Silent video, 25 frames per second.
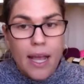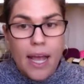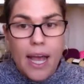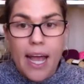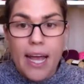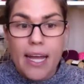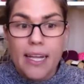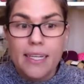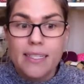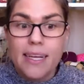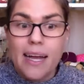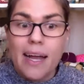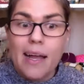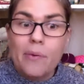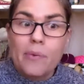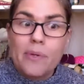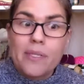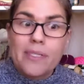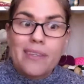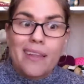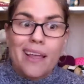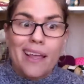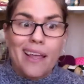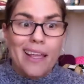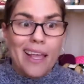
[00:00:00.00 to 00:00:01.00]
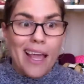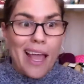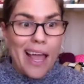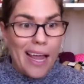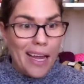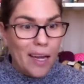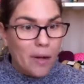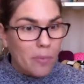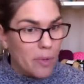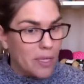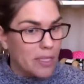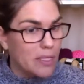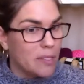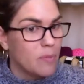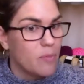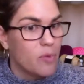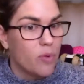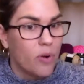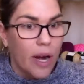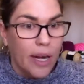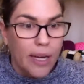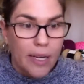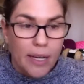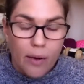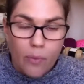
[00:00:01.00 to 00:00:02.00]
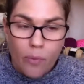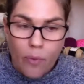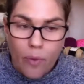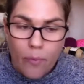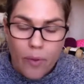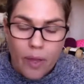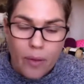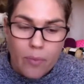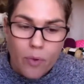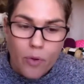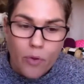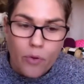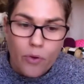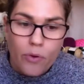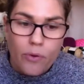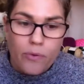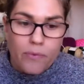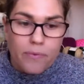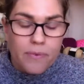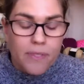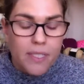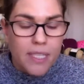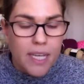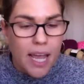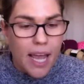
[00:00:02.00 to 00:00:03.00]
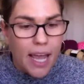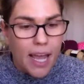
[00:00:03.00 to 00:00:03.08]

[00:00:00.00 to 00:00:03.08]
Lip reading: And I was like 8 months pregnant when we moved.